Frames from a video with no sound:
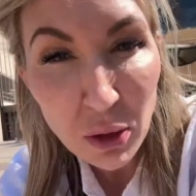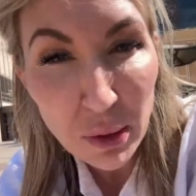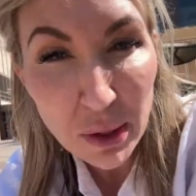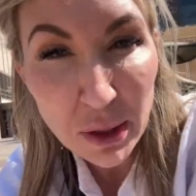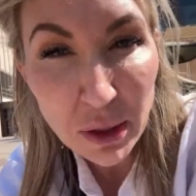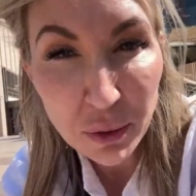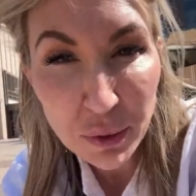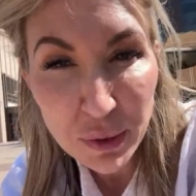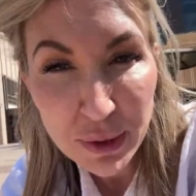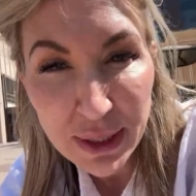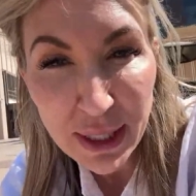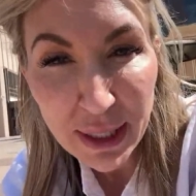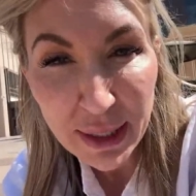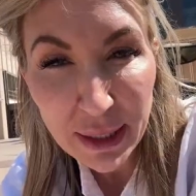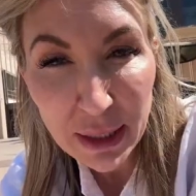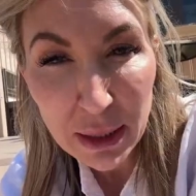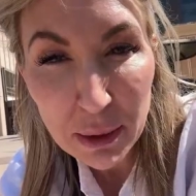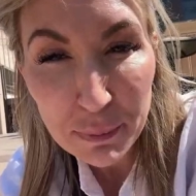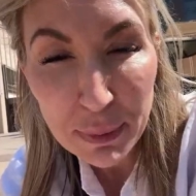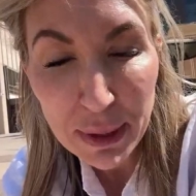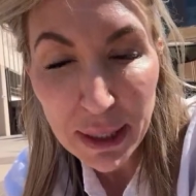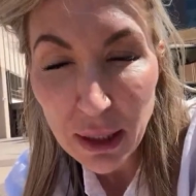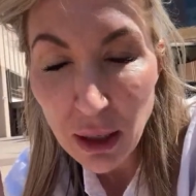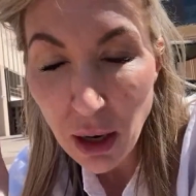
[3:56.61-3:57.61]
And who is that going to
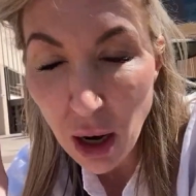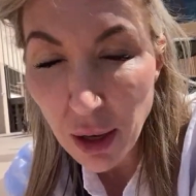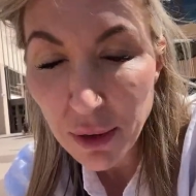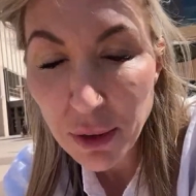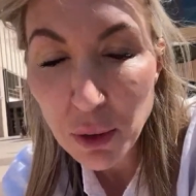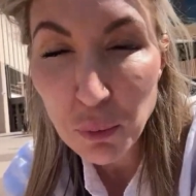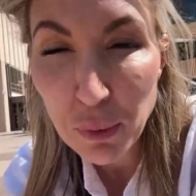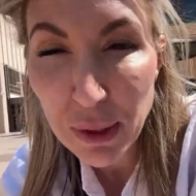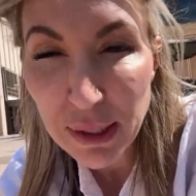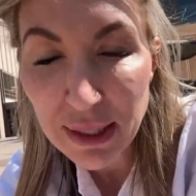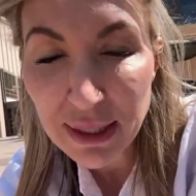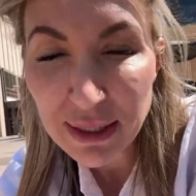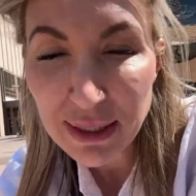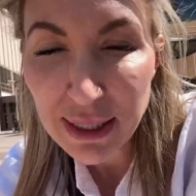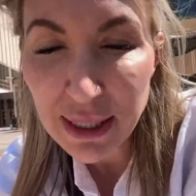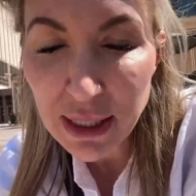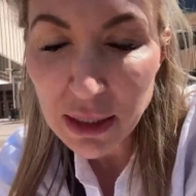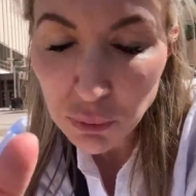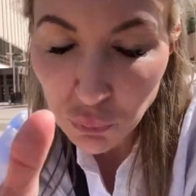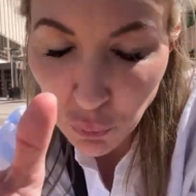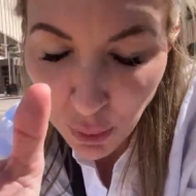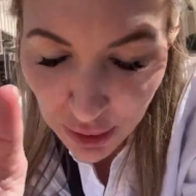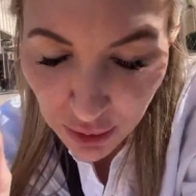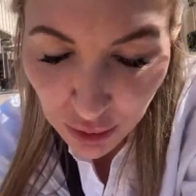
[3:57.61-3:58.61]
be on the witness
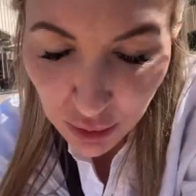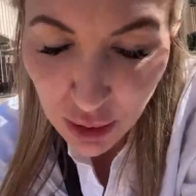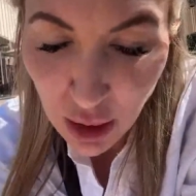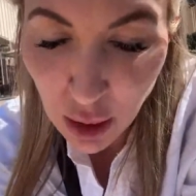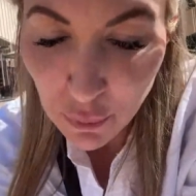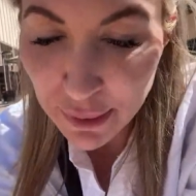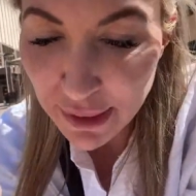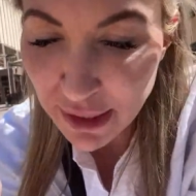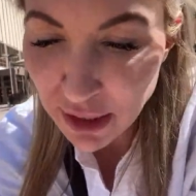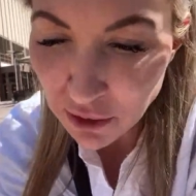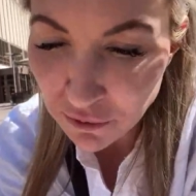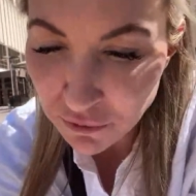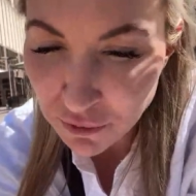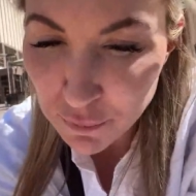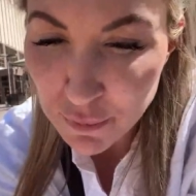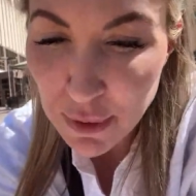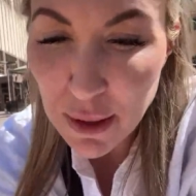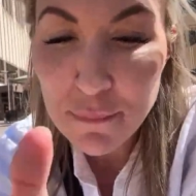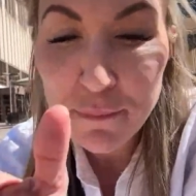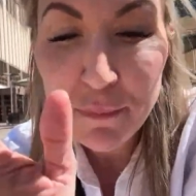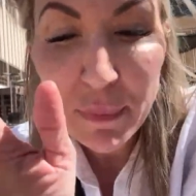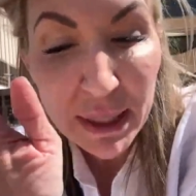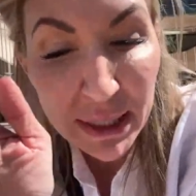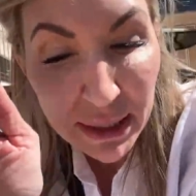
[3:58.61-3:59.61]
list? Whether or not we hear from
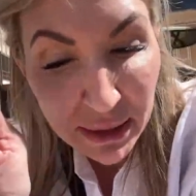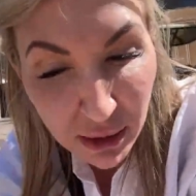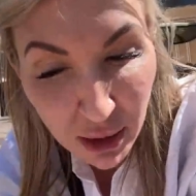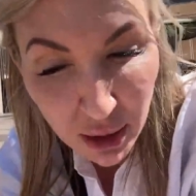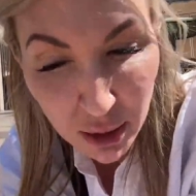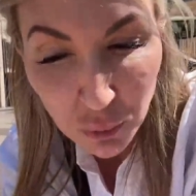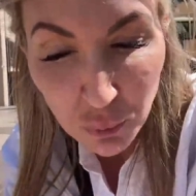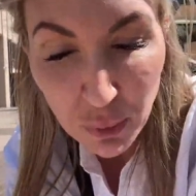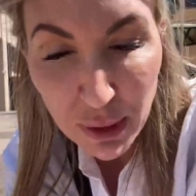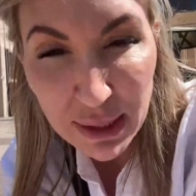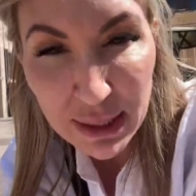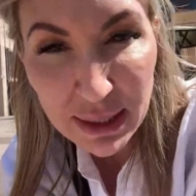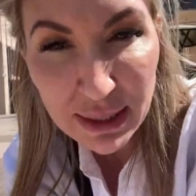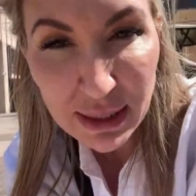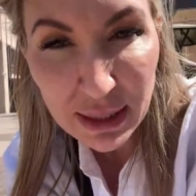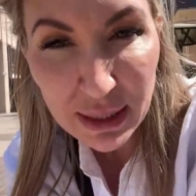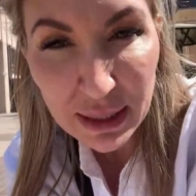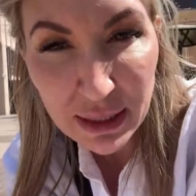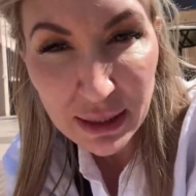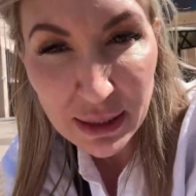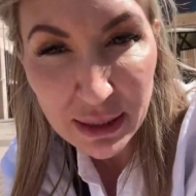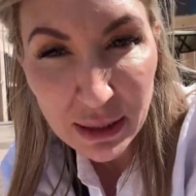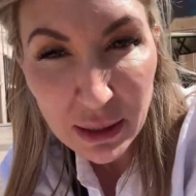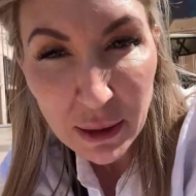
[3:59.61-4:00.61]
them, he's on the witness
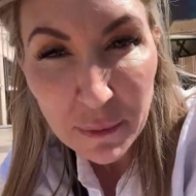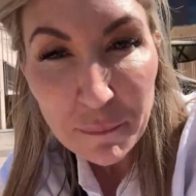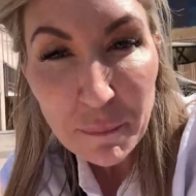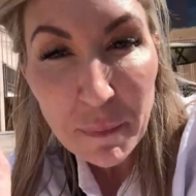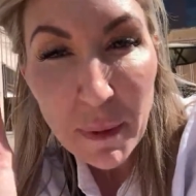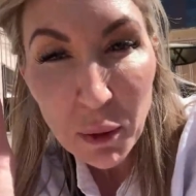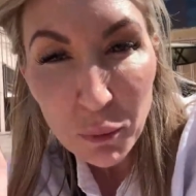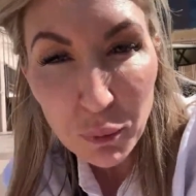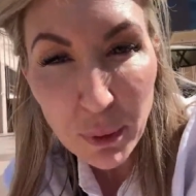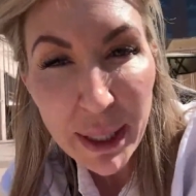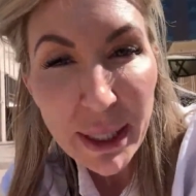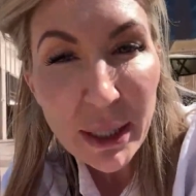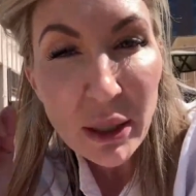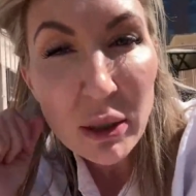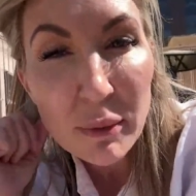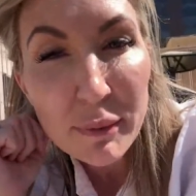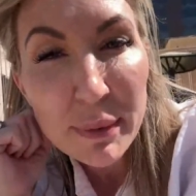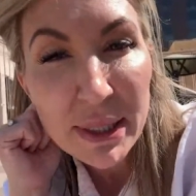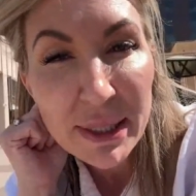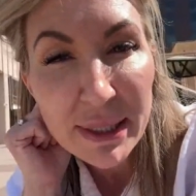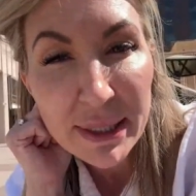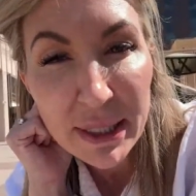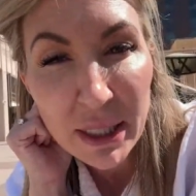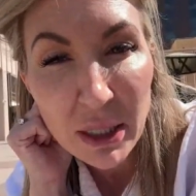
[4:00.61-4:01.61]
list. Ray
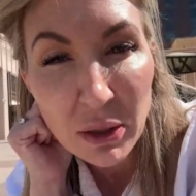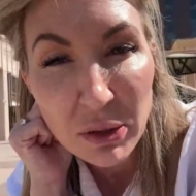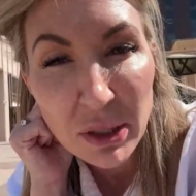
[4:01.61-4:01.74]
Hermosillo,